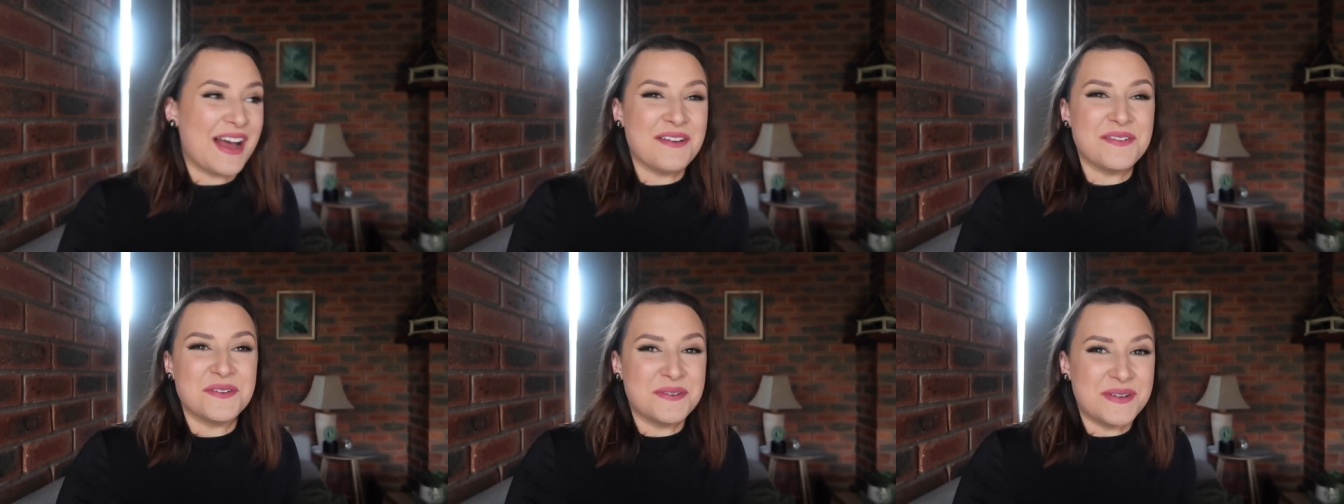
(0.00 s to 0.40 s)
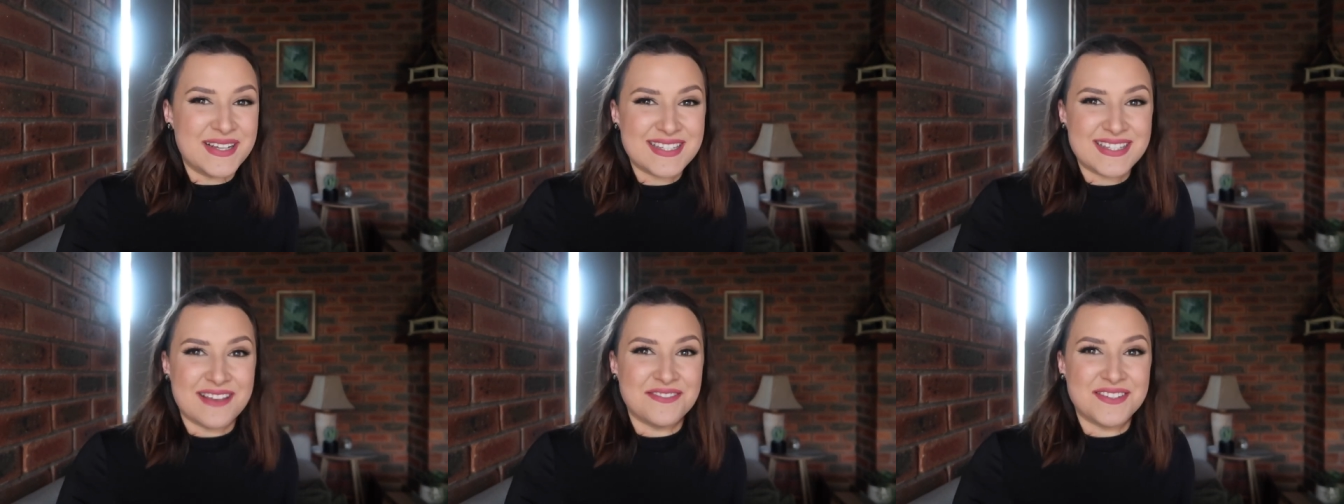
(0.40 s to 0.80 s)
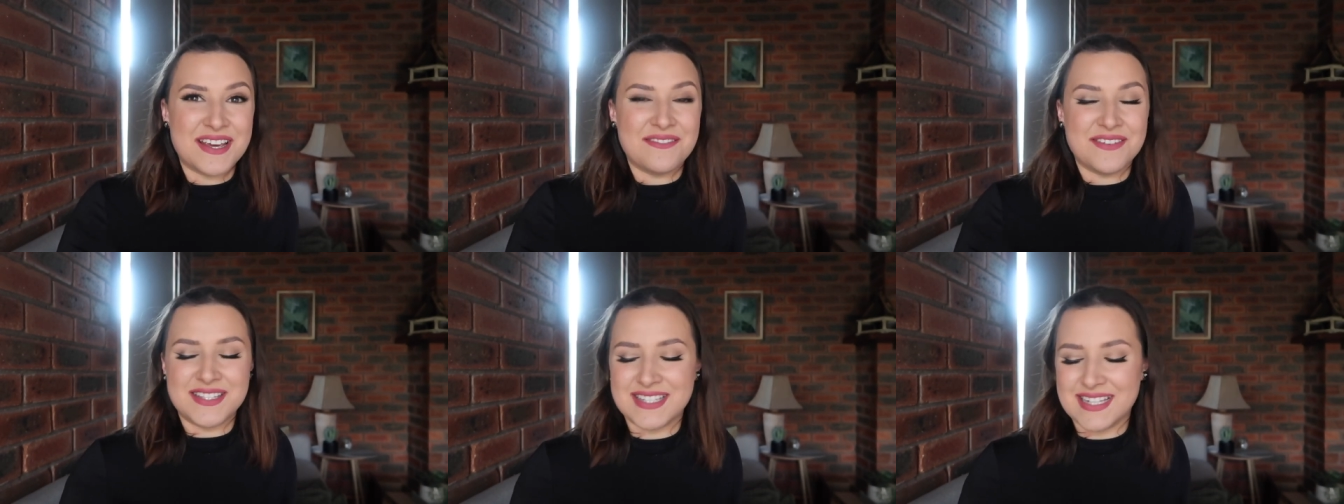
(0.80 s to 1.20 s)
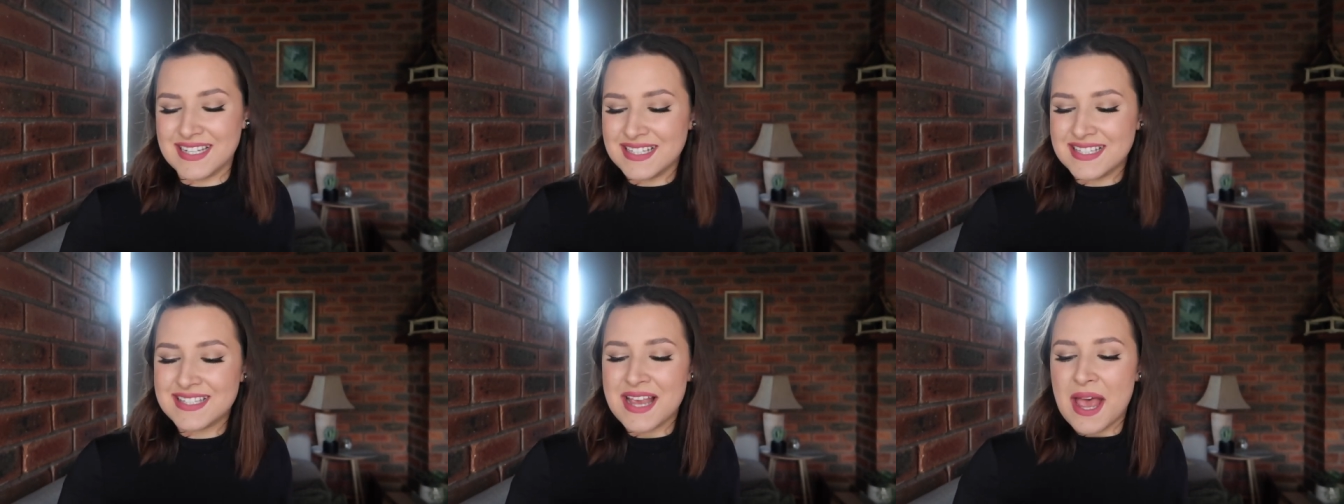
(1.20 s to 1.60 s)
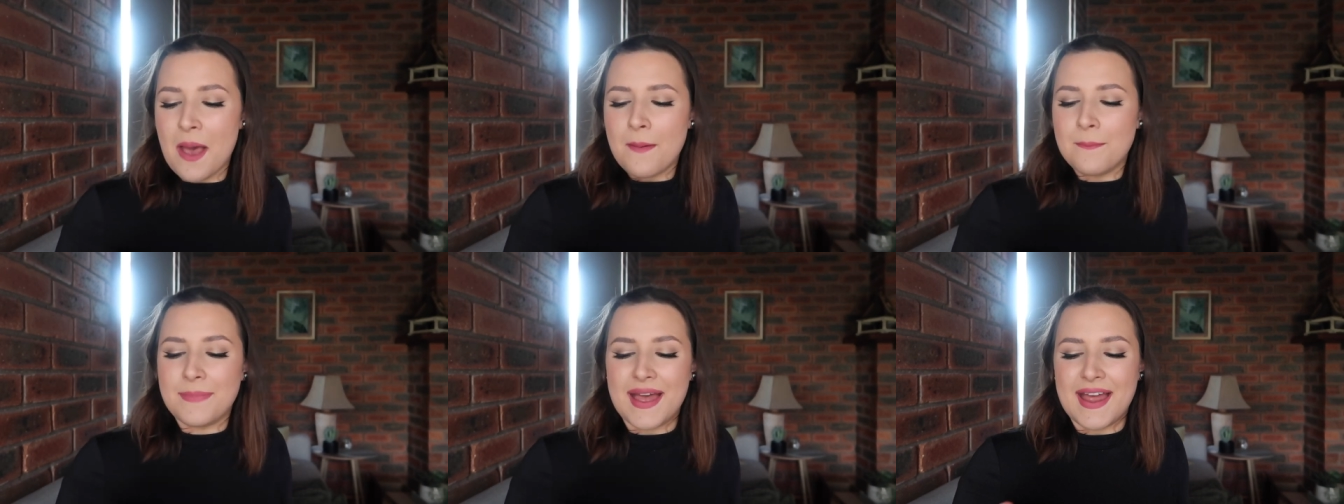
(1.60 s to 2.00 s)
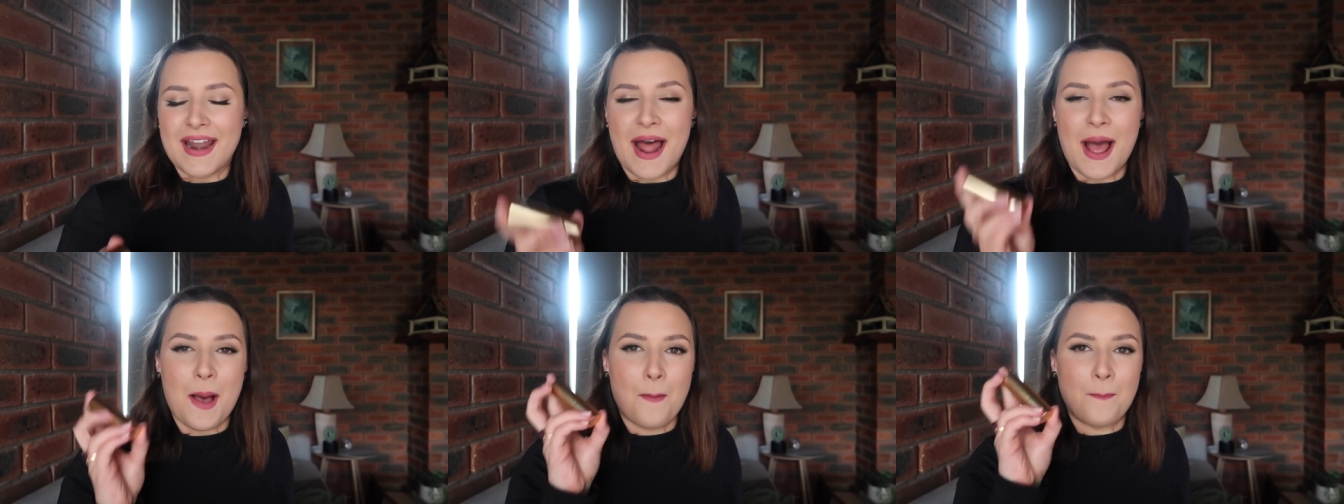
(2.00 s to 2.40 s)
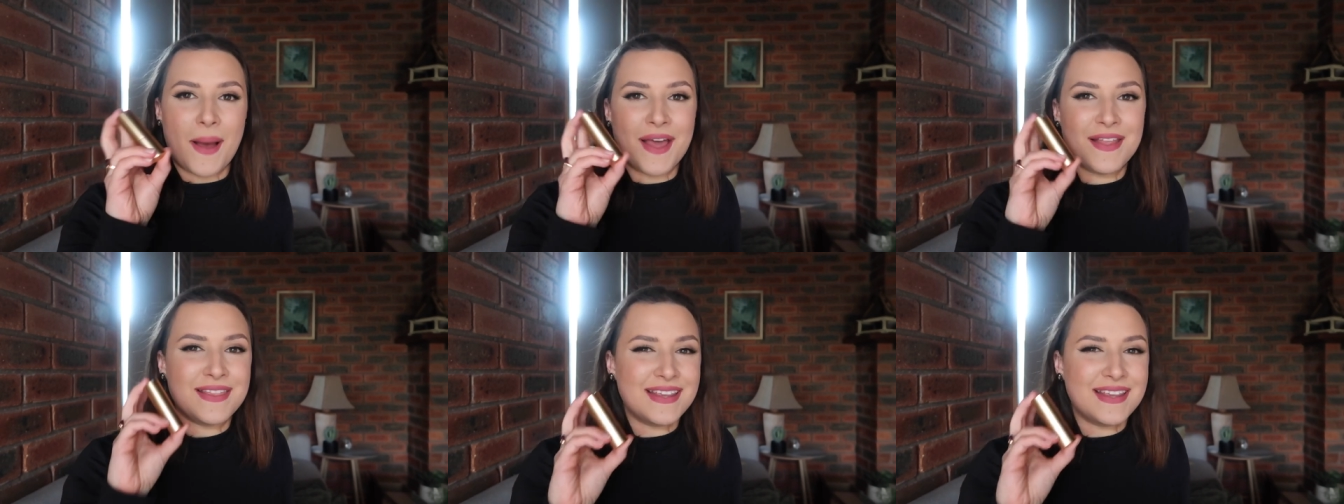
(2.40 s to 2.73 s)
I've always loved it ever since, but I